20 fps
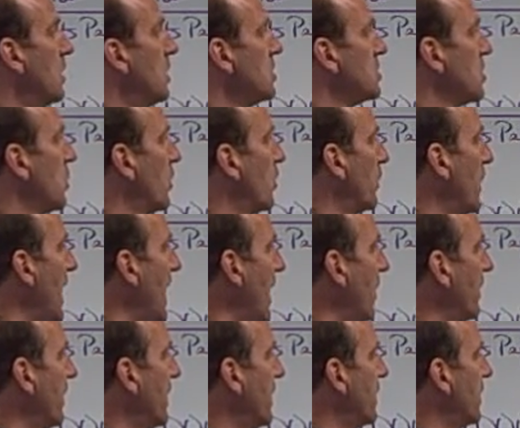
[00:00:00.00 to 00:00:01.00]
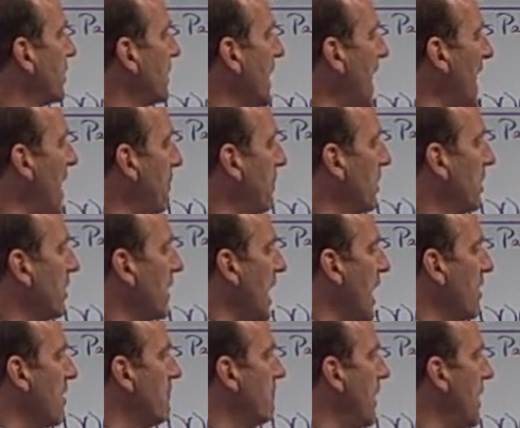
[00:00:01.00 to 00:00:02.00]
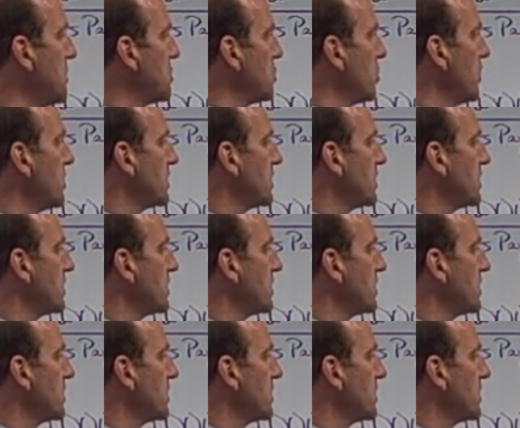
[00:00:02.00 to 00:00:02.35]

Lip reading: So in reality, your capital account eventually